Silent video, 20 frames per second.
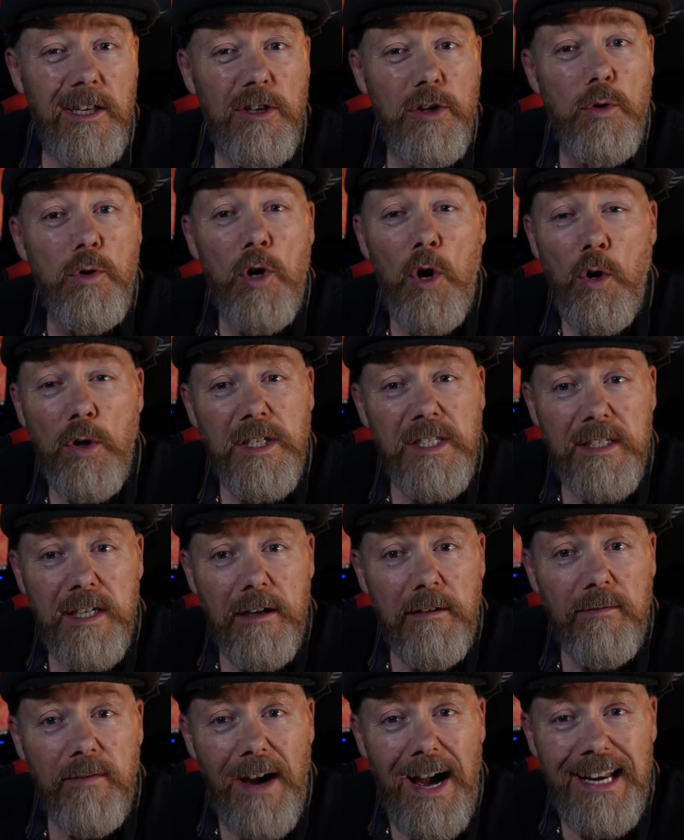you could
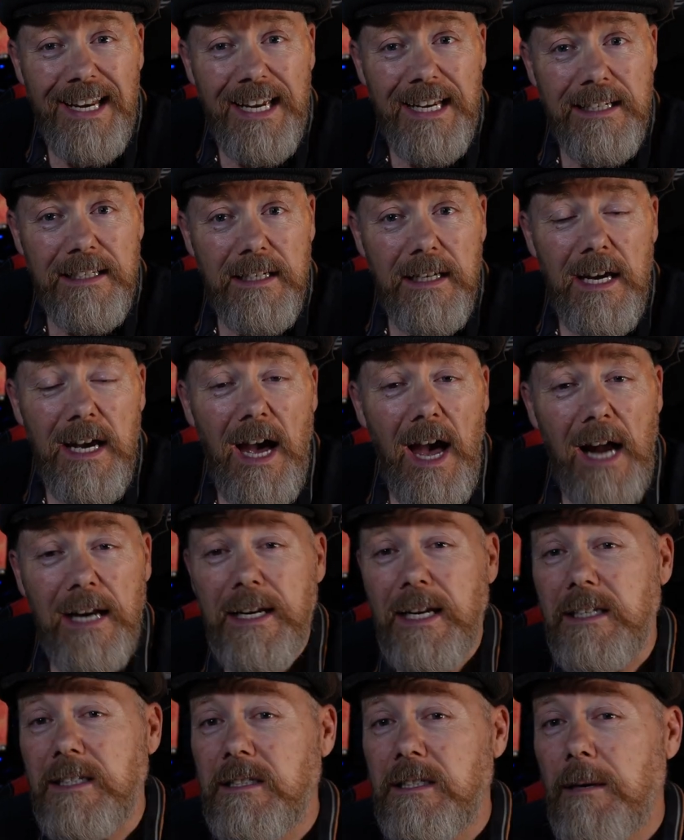say, valid, and
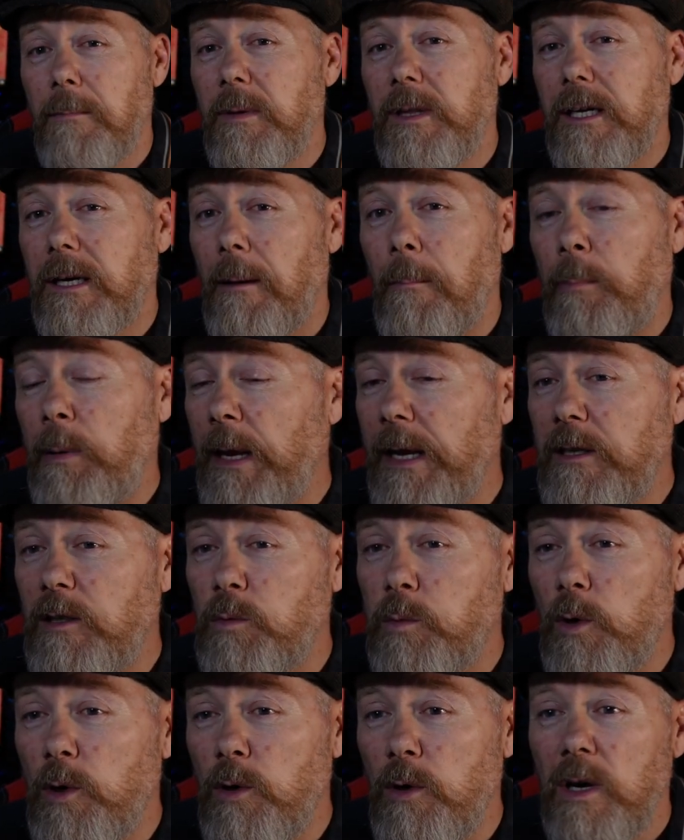then some of the
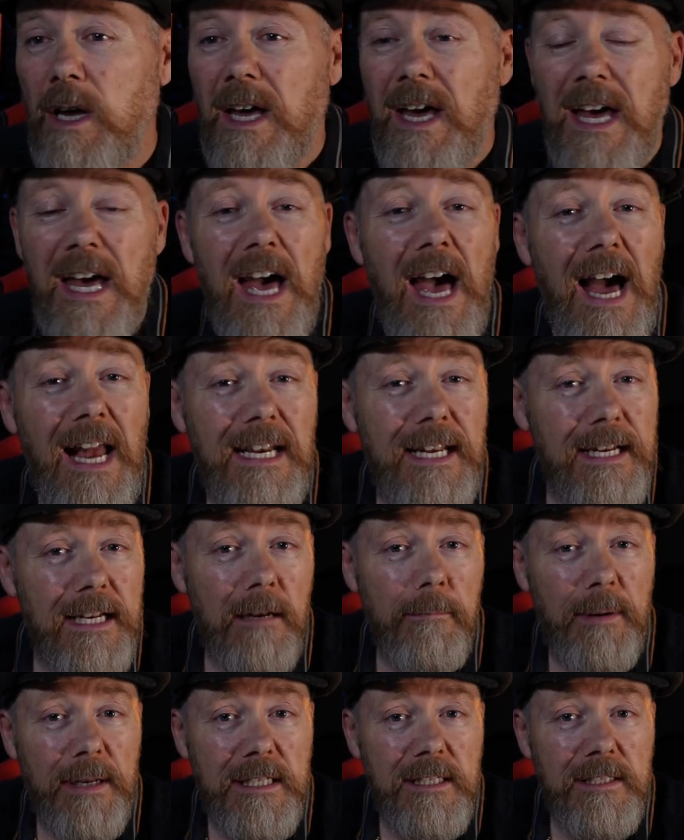complaints were a
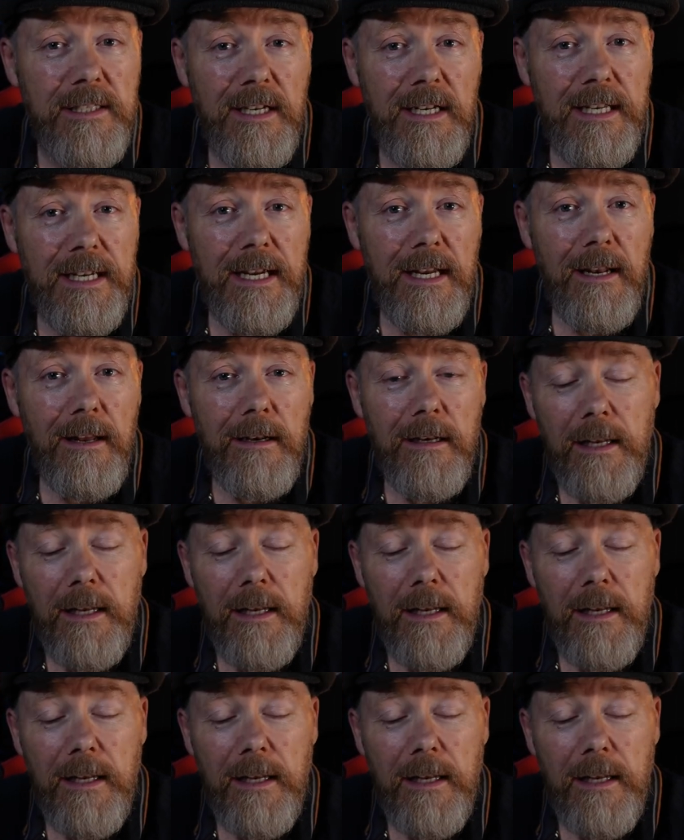little bit silly.